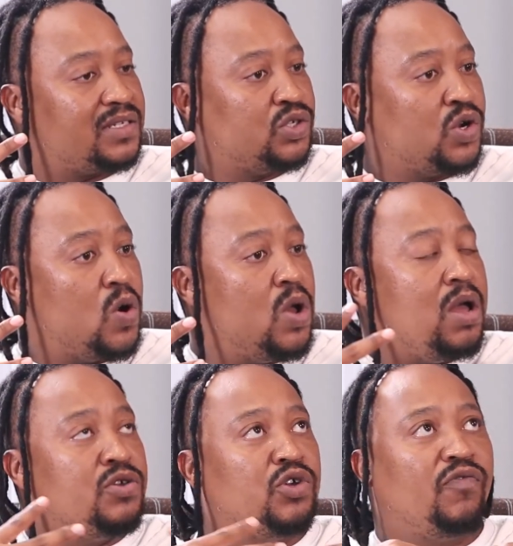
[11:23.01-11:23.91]

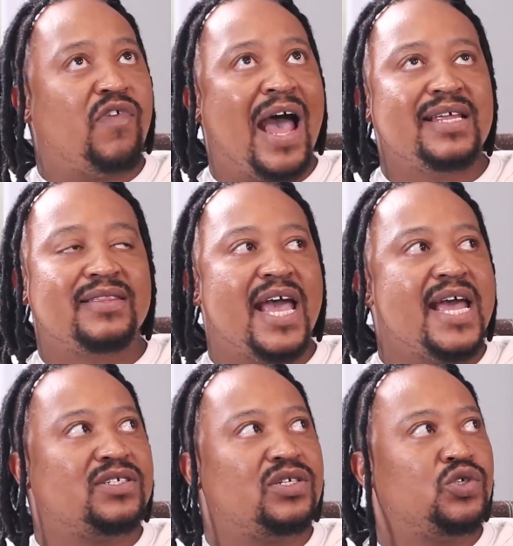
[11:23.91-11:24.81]
You find
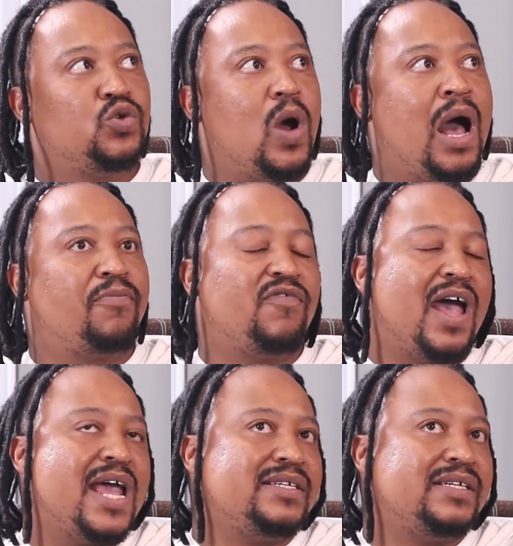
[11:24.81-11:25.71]
that you are
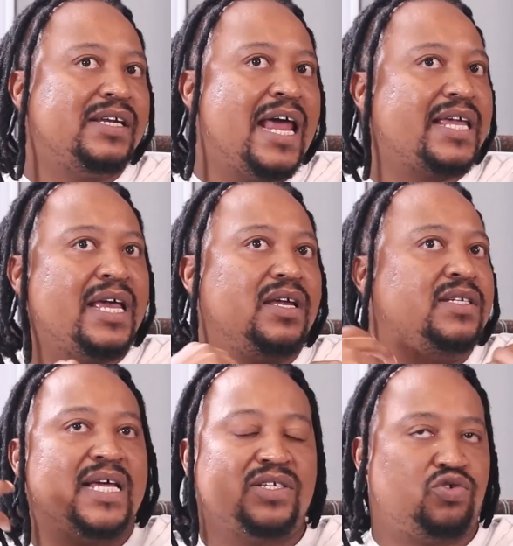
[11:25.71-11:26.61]
providing like an
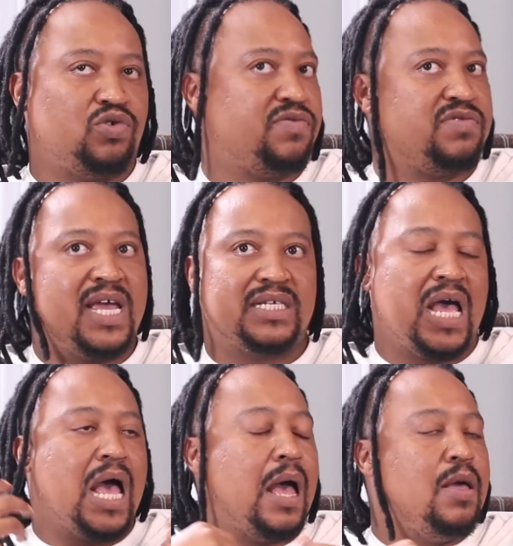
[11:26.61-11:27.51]
industrial
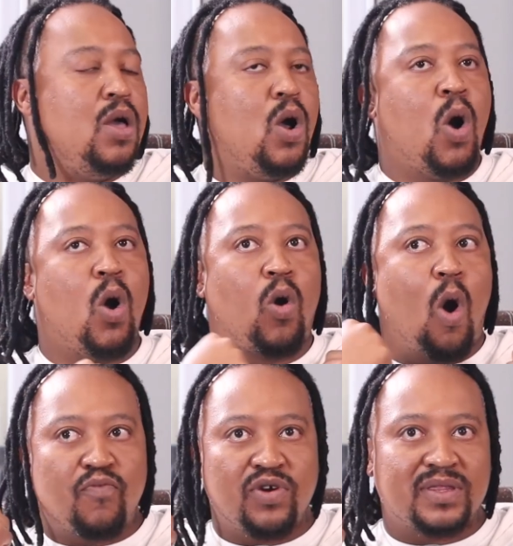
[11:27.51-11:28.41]
theater or
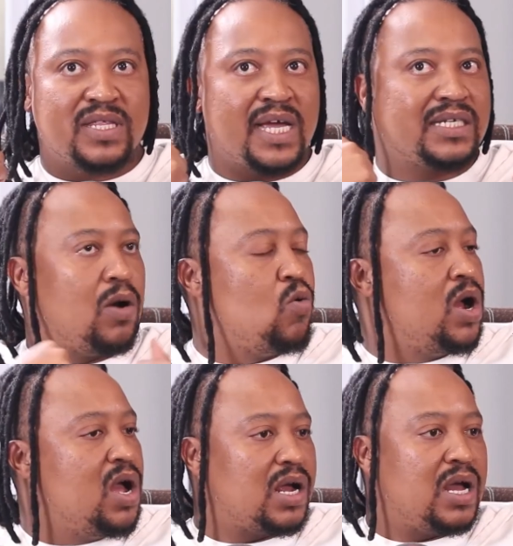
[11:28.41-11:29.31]
corporate theater
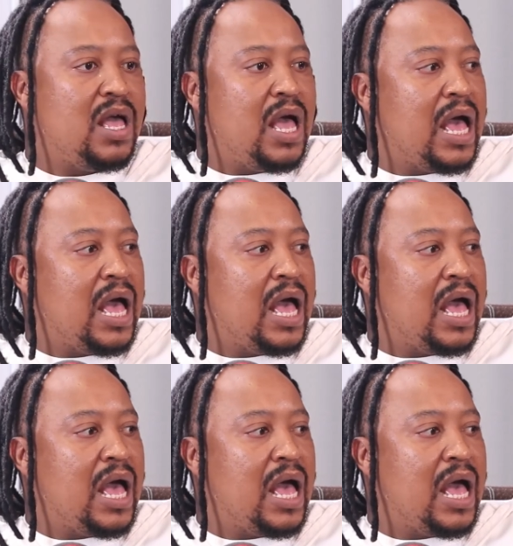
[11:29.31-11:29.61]
work